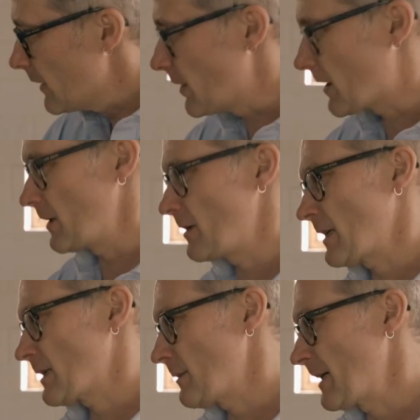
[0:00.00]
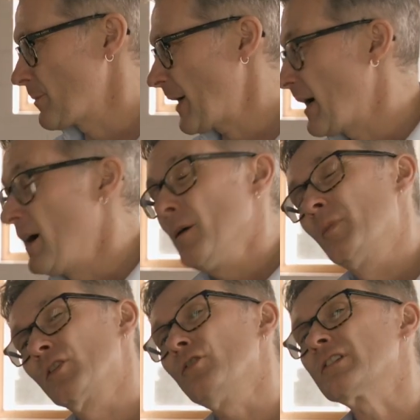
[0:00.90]
You can use it to make beer,
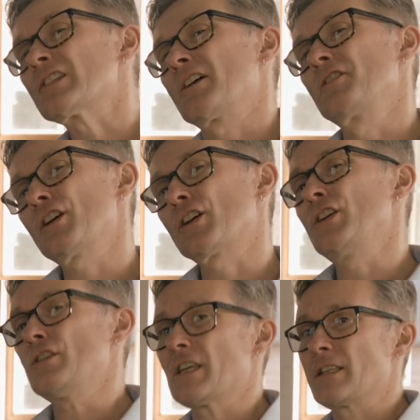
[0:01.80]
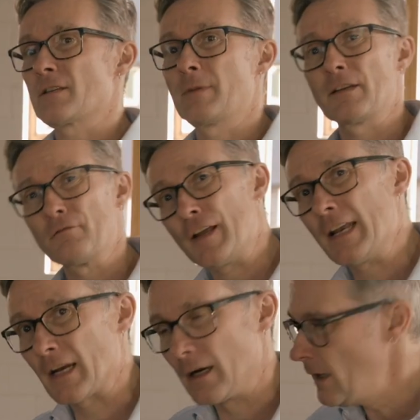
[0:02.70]
but also you can use it to make
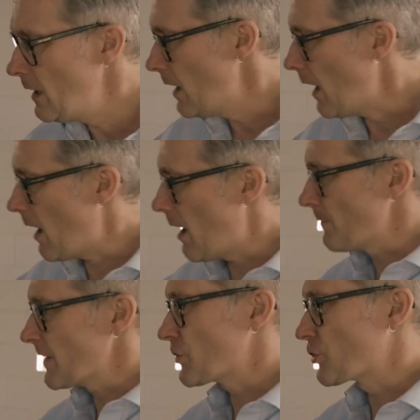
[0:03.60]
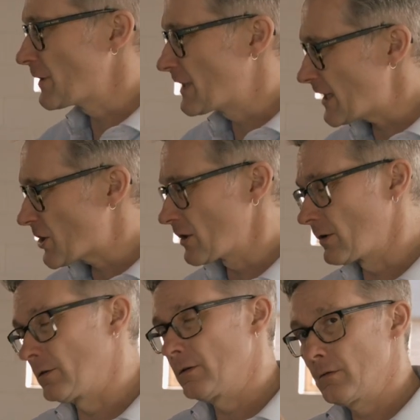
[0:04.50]
vinegar.
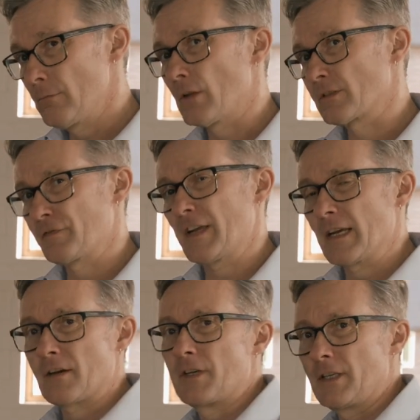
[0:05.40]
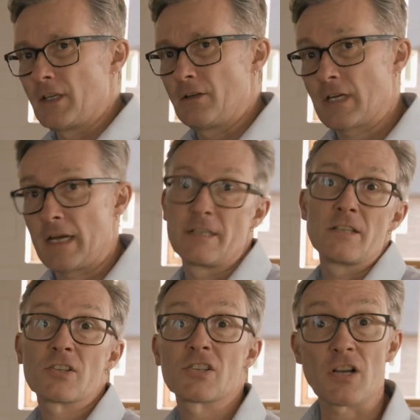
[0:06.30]
Traditional malt vinegar in the UK,
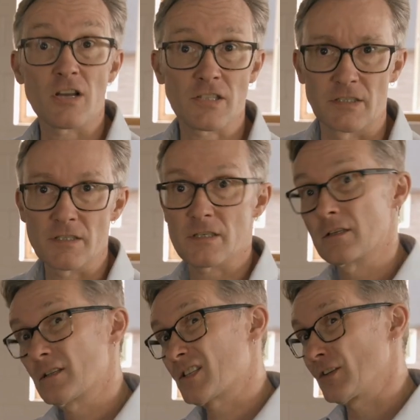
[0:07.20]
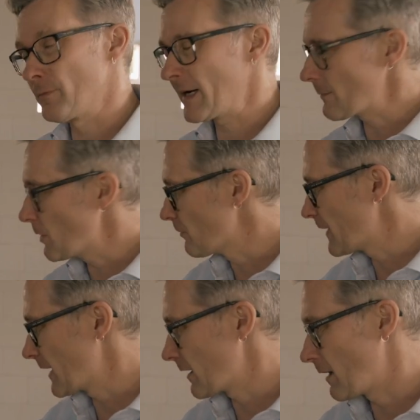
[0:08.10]
Sarsons still make malt
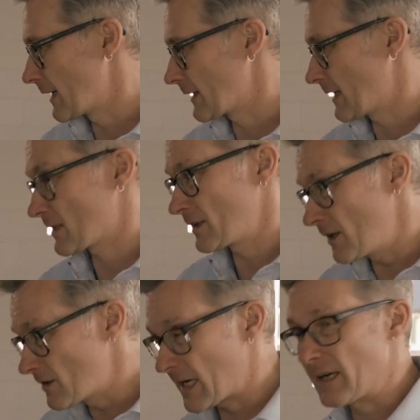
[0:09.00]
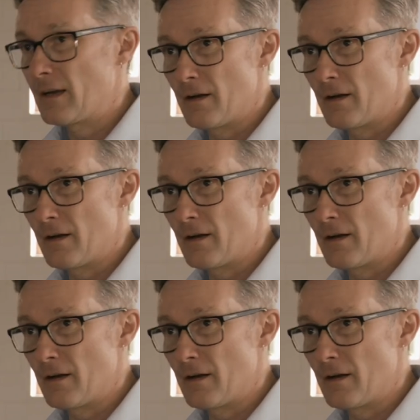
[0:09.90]
vinegar like this, using a